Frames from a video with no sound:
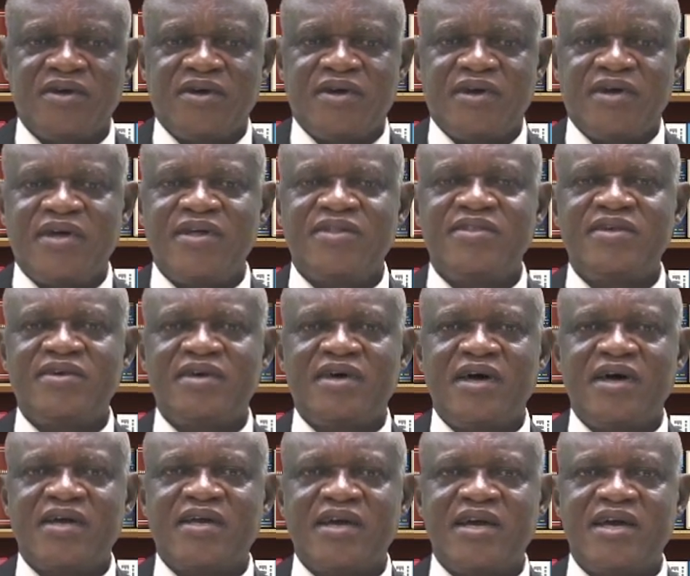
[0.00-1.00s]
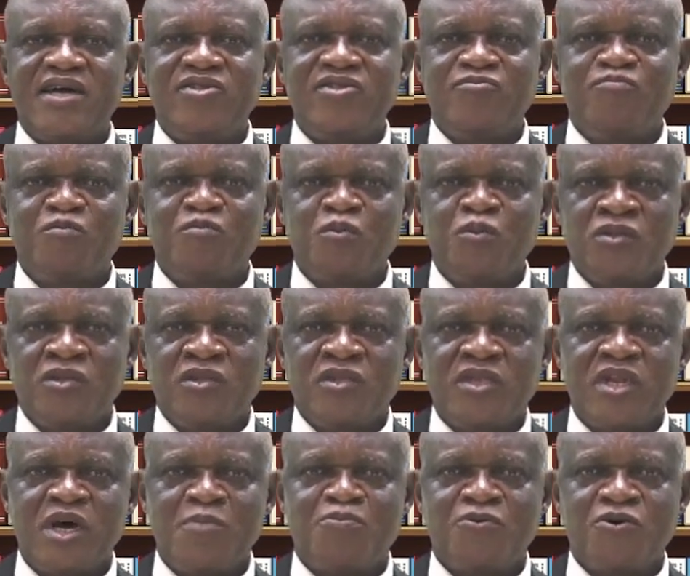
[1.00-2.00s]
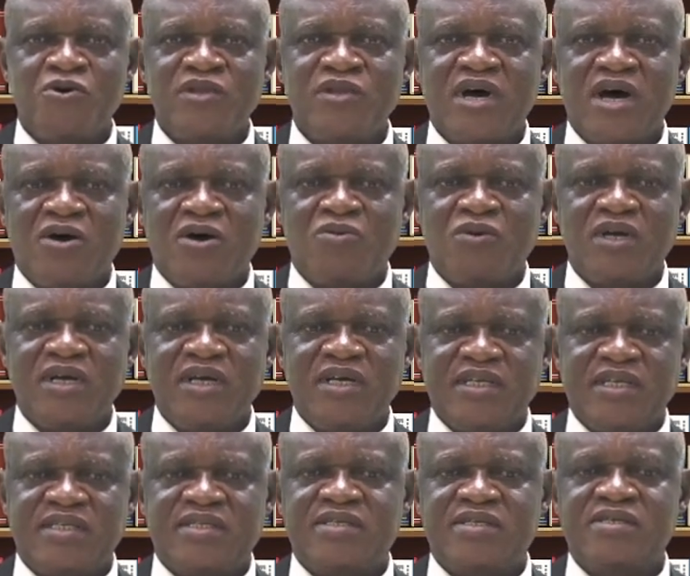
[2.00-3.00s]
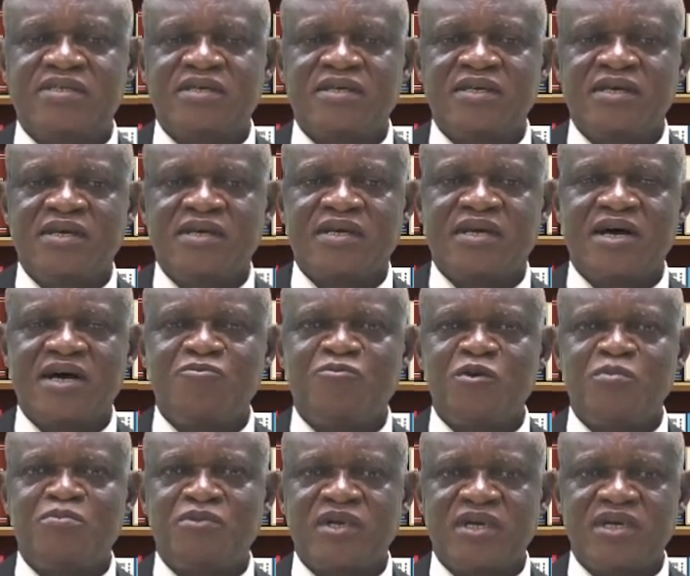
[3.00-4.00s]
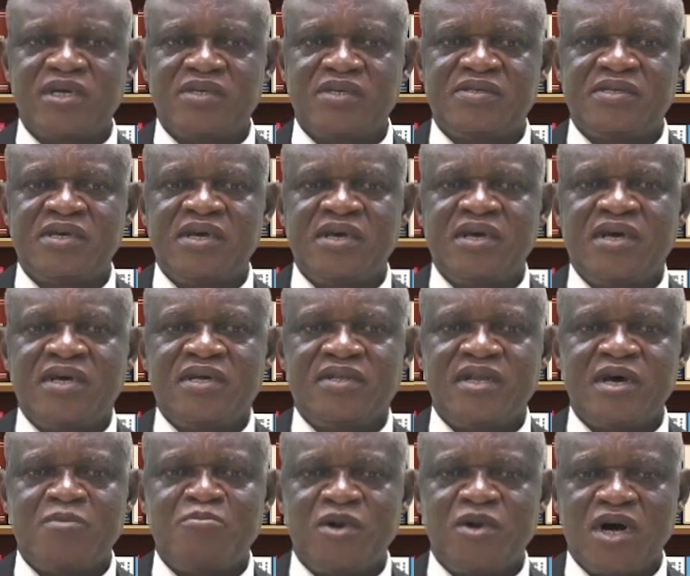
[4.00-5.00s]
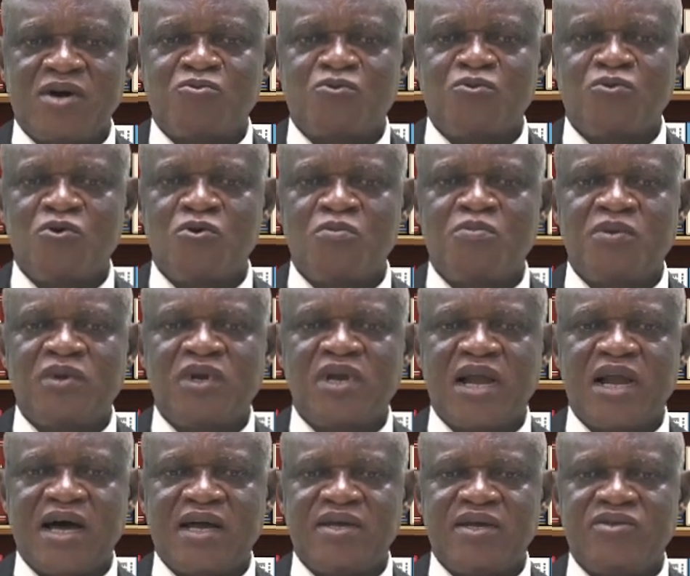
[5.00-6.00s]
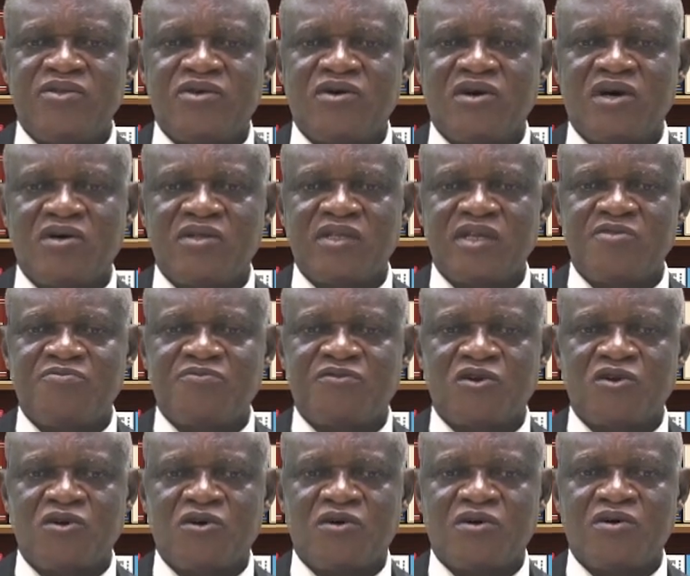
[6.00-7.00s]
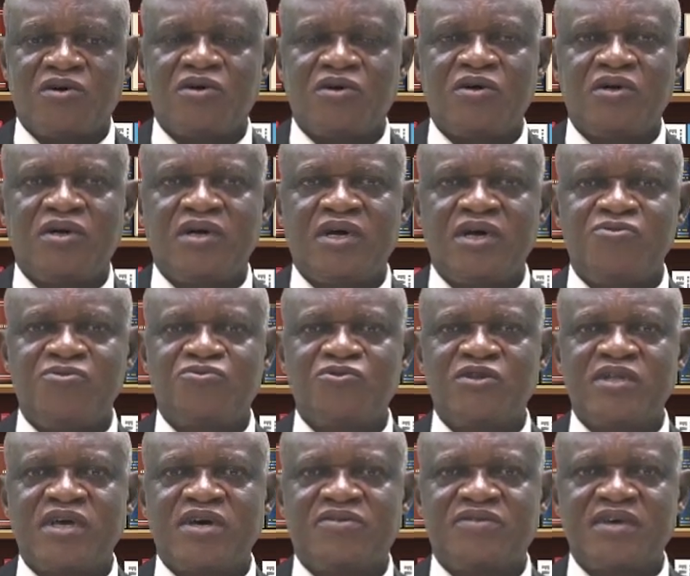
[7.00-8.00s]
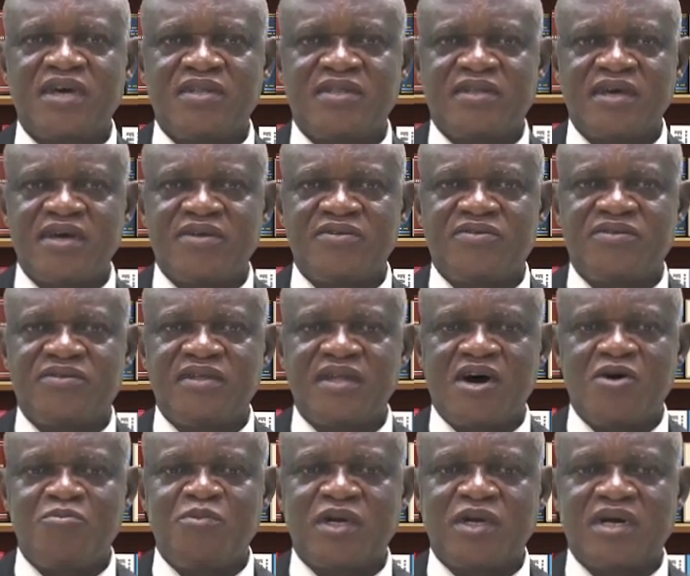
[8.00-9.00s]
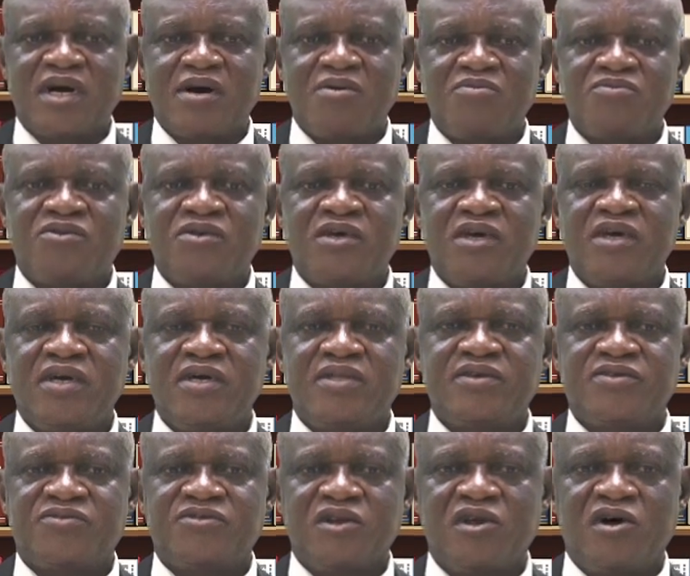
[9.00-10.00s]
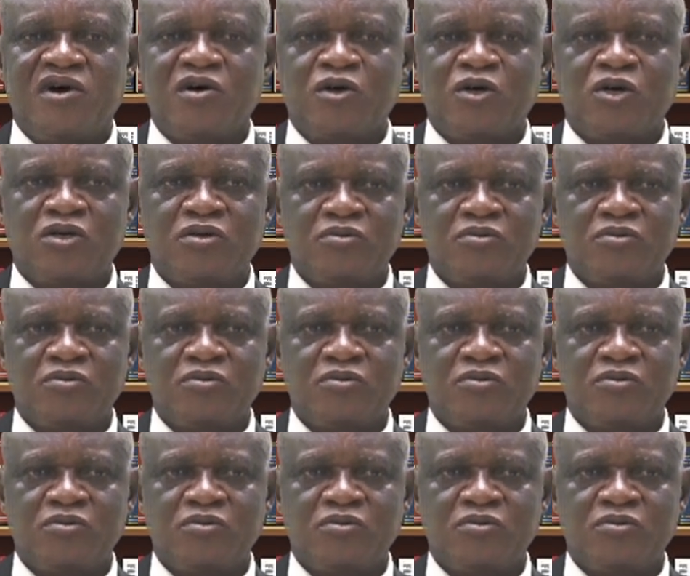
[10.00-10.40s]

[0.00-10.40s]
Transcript: And again, the pronoun it can replace the black rope lying on the floor. And so the sentence now becomes, it is long.